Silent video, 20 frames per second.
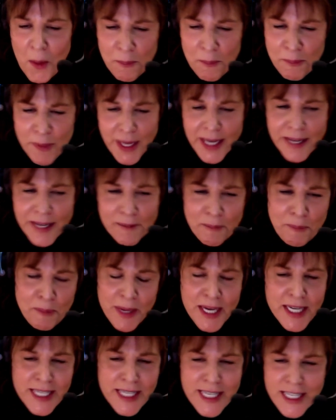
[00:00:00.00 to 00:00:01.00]
big
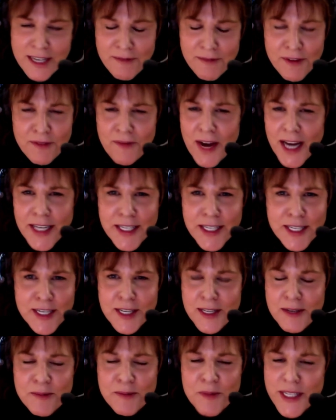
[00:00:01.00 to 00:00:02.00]
pieces of advice
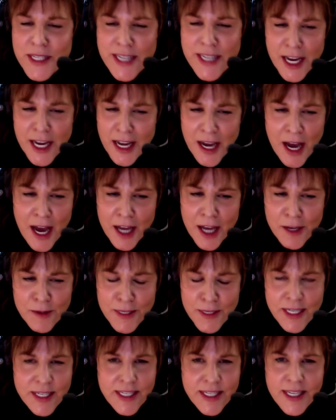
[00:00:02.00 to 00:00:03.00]
to them was I
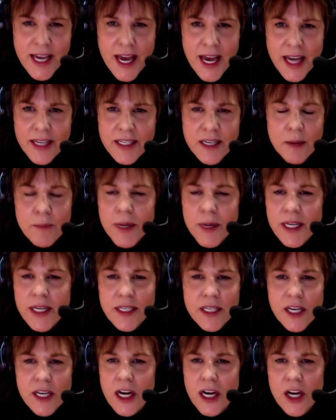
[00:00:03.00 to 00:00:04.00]
used to say,
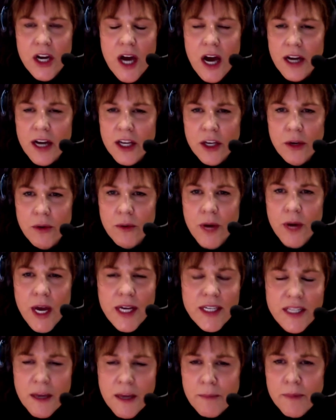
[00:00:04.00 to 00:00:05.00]
somebody is going to knock you,
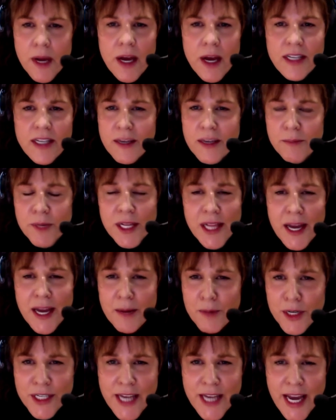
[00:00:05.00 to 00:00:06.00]
some
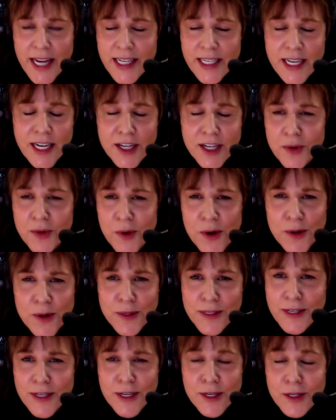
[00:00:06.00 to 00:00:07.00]
glamorous
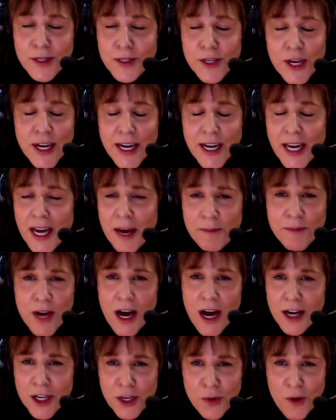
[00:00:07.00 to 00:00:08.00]
18-year-old is going to come
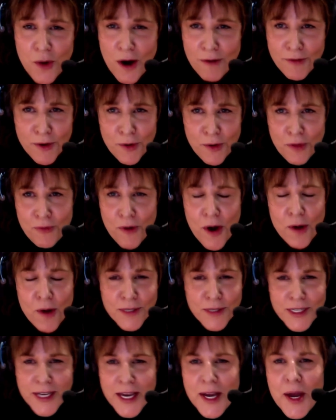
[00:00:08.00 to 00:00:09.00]
knock you off your
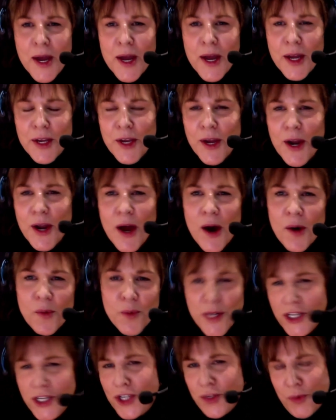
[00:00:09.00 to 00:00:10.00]
thrones,
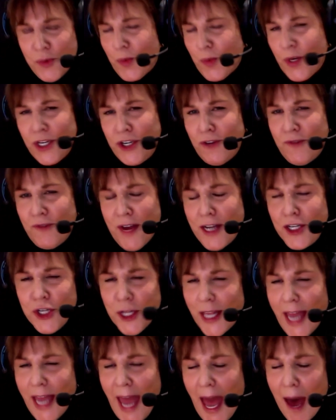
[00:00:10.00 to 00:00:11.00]
which
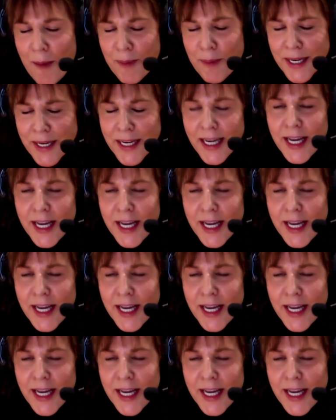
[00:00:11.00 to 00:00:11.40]
eventually happened.